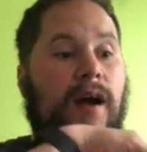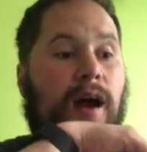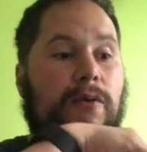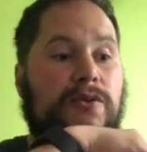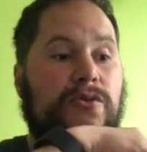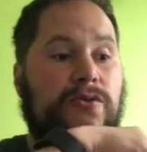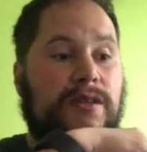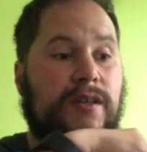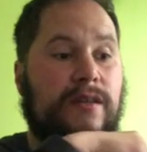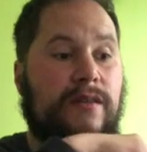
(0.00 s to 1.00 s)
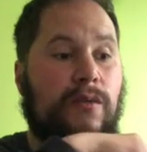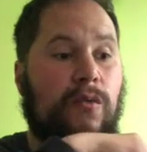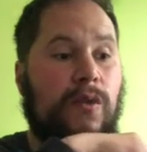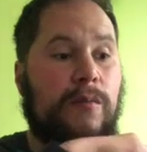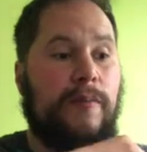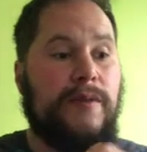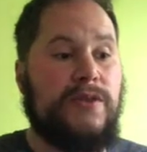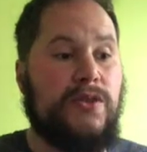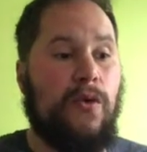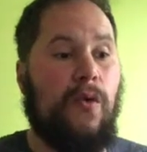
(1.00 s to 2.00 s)
I was using the Whoop.
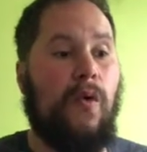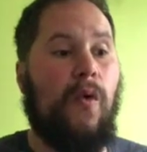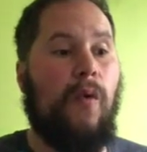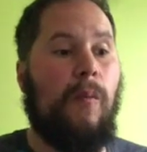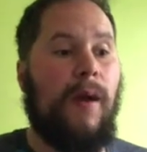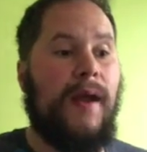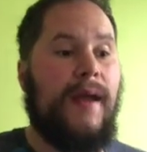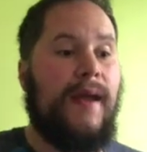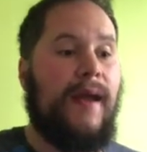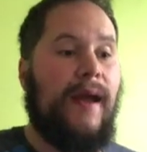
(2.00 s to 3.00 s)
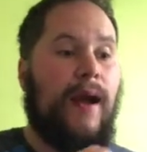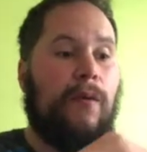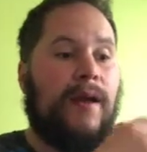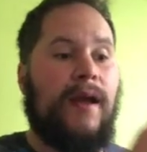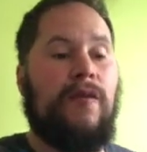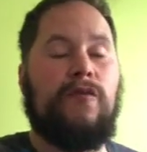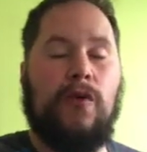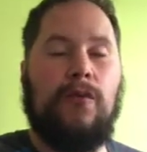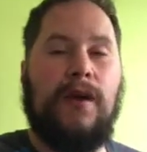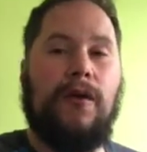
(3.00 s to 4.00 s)
So I went out for a
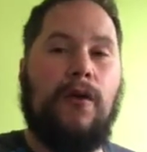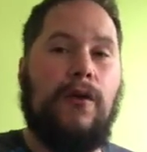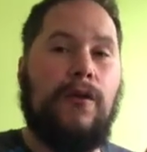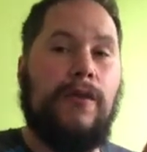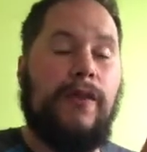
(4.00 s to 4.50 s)
run on